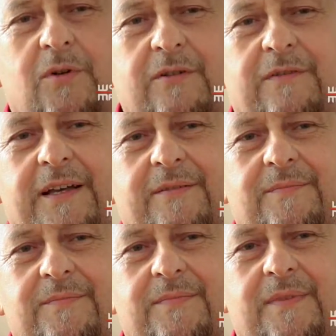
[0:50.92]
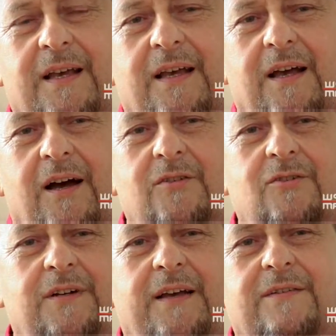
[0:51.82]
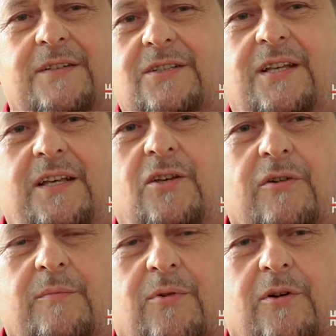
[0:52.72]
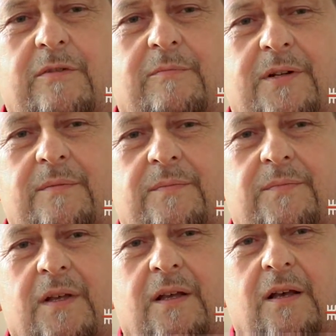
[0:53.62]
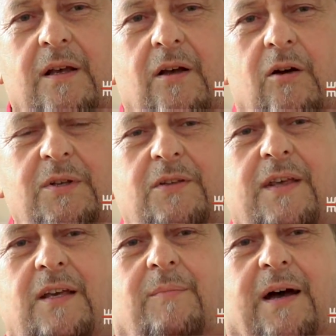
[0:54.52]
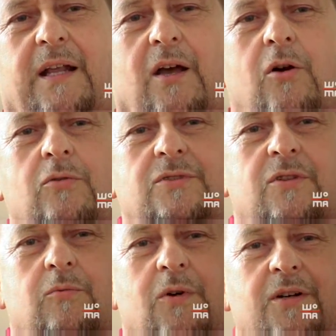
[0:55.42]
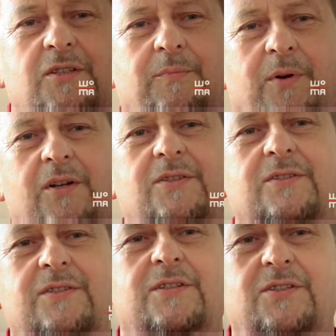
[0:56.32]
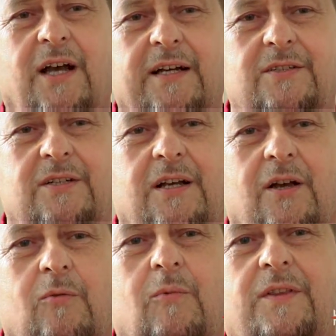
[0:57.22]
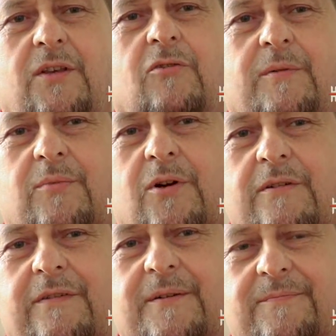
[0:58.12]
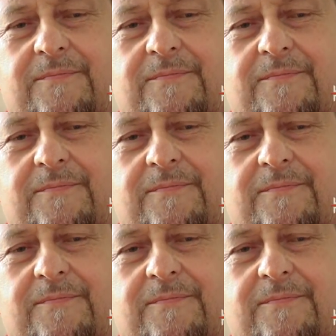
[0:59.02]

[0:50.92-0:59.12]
moving and you never see your improvement. When you think about it, who's the worst person to judge whether you're improving?